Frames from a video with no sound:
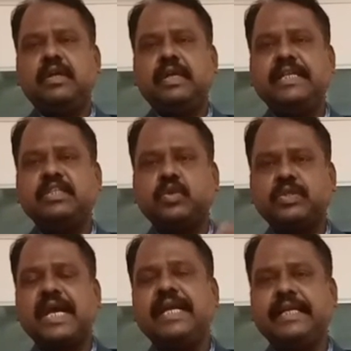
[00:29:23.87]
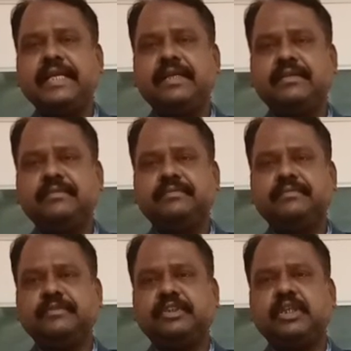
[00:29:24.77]
in society,
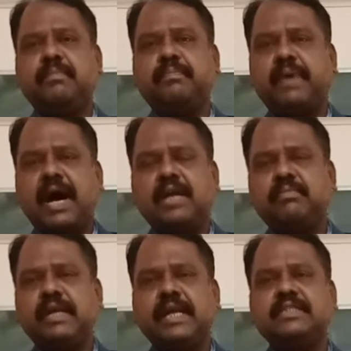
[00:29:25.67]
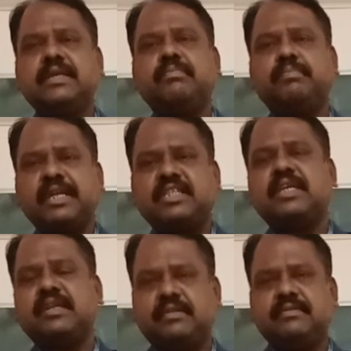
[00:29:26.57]
some harm and some
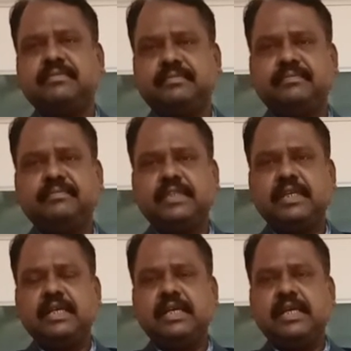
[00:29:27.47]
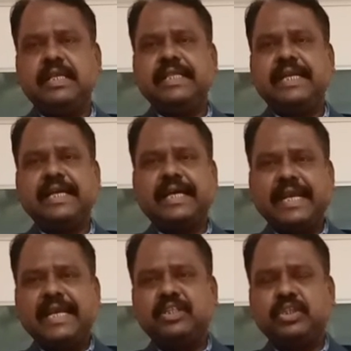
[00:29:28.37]
person, they are
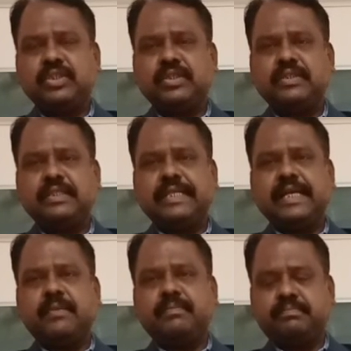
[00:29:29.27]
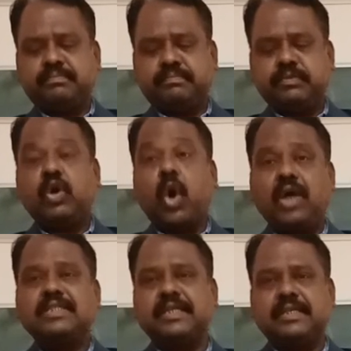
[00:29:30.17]
create, they are
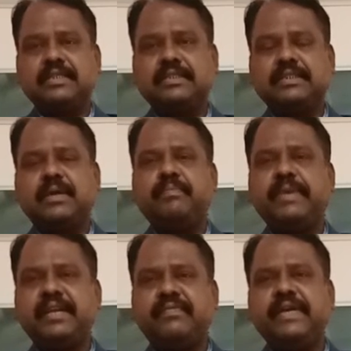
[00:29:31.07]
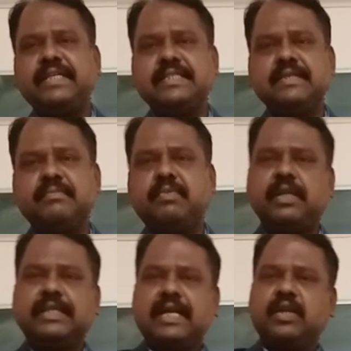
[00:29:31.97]
cause some benefits,
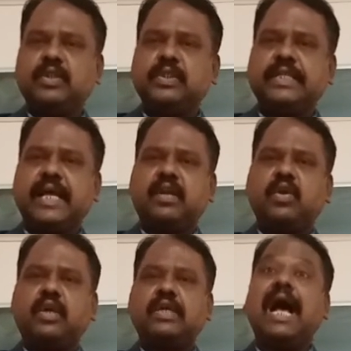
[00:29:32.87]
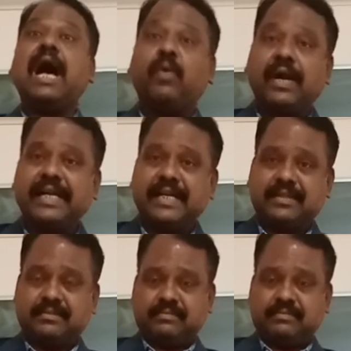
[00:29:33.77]
or that also they are not awarded,